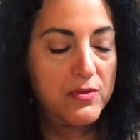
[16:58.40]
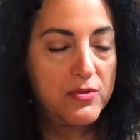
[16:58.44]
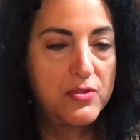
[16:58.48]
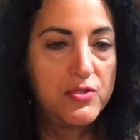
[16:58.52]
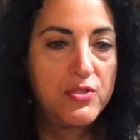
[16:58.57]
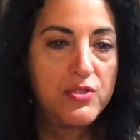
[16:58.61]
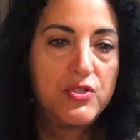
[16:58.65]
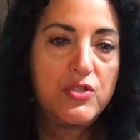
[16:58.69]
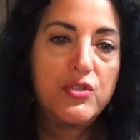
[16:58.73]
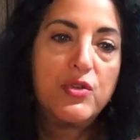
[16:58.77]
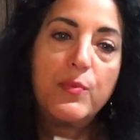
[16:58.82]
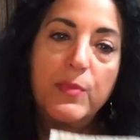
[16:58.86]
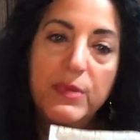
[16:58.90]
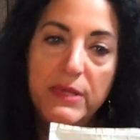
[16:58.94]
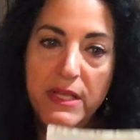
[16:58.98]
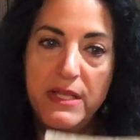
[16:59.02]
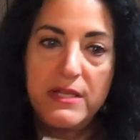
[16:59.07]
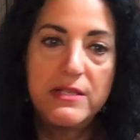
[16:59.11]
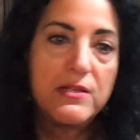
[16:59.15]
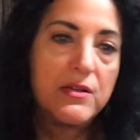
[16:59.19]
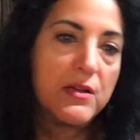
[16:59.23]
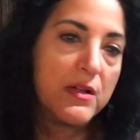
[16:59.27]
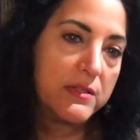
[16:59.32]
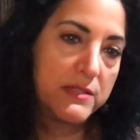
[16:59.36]
to blend
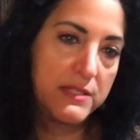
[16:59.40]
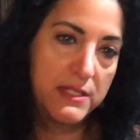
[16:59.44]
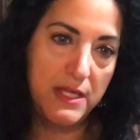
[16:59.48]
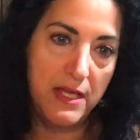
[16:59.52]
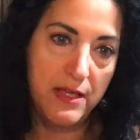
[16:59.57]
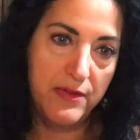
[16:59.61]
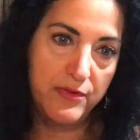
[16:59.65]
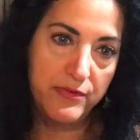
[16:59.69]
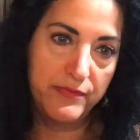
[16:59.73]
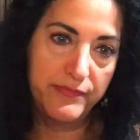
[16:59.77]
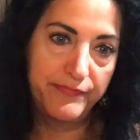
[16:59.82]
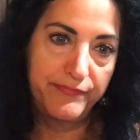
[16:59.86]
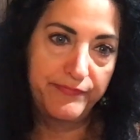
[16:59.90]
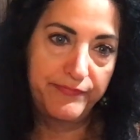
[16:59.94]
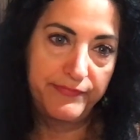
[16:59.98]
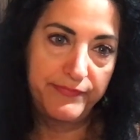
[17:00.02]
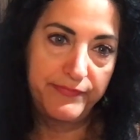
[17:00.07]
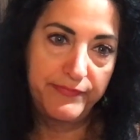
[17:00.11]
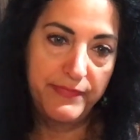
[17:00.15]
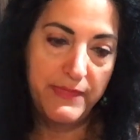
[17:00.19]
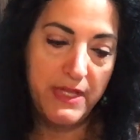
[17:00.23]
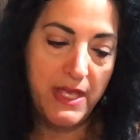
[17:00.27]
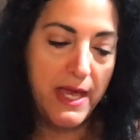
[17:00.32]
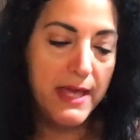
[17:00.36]
it all together.
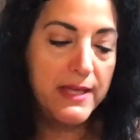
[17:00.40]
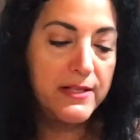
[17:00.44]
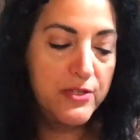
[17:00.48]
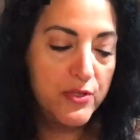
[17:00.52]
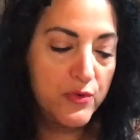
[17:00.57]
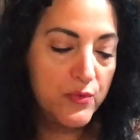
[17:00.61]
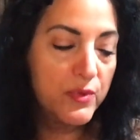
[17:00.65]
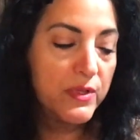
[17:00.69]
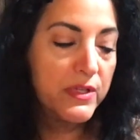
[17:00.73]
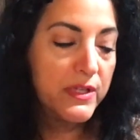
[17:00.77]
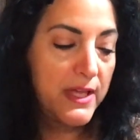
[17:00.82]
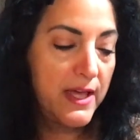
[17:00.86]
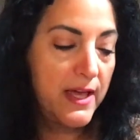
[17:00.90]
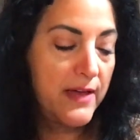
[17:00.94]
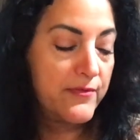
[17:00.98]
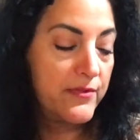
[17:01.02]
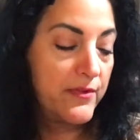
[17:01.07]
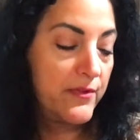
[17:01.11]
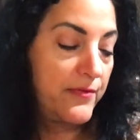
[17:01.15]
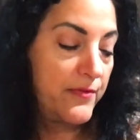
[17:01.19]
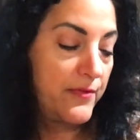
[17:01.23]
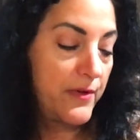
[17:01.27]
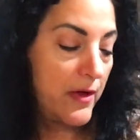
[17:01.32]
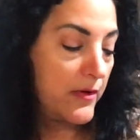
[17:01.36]
And you really have
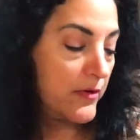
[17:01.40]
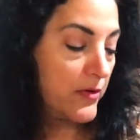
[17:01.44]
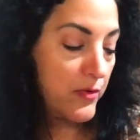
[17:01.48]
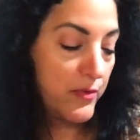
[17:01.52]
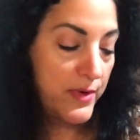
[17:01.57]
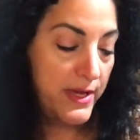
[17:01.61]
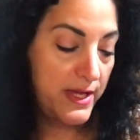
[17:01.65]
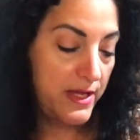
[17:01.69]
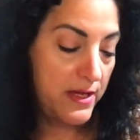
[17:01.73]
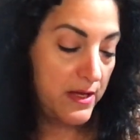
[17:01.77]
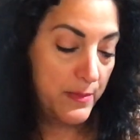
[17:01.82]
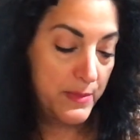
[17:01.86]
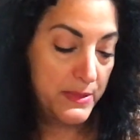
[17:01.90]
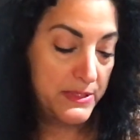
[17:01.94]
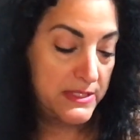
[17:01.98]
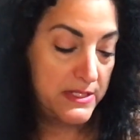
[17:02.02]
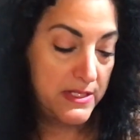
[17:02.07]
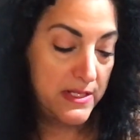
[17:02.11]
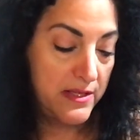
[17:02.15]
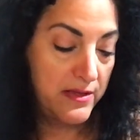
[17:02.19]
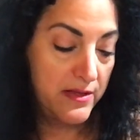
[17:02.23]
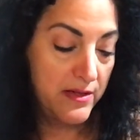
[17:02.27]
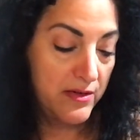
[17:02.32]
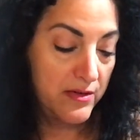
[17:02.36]
a great cup of
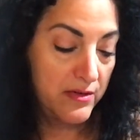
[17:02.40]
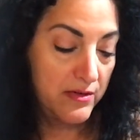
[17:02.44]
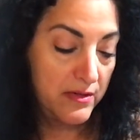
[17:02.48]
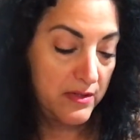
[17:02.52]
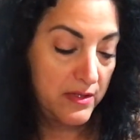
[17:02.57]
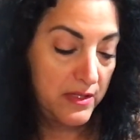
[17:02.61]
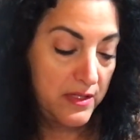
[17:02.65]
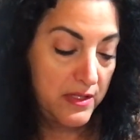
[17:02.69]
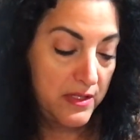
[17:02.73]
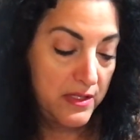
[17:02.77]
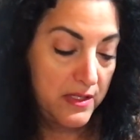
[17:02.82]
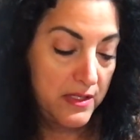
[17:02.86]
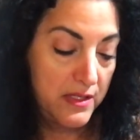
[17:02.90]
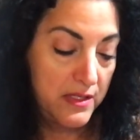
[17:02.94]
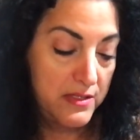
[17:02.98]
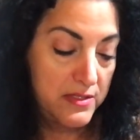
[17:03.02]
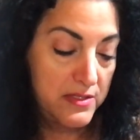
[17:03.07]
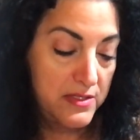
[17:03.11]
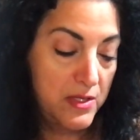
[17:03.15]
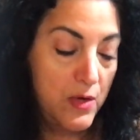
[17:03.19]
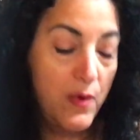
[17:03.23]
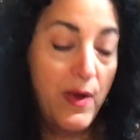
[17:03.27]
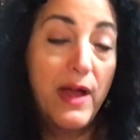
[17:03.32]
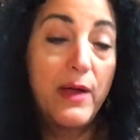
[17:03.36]
tea there.
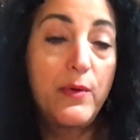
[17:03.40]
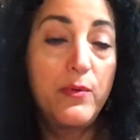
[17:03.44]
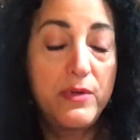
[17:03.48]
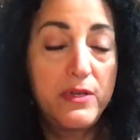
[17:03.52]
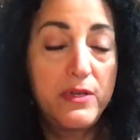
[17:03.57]
So I would